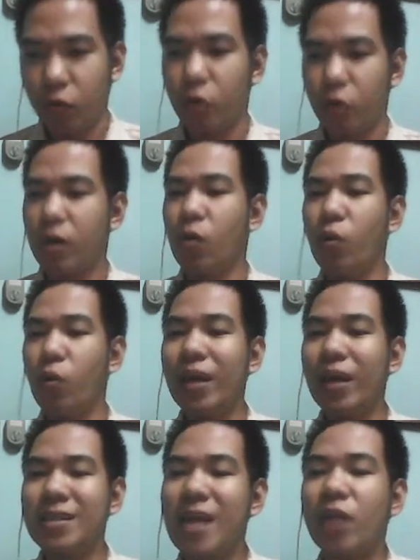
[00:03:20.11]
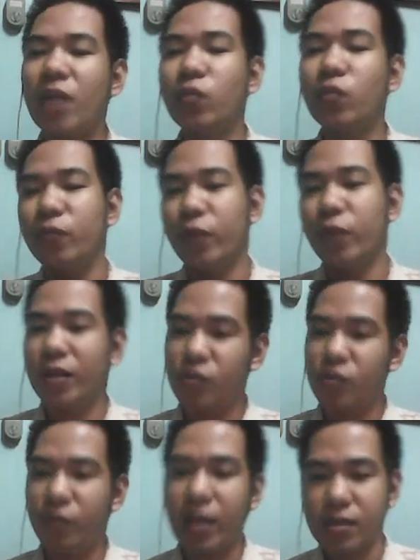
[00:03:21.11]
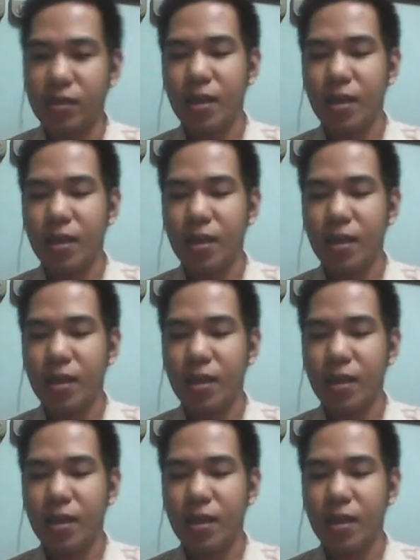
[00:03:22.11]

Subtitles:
or a whole entire room for it to fit.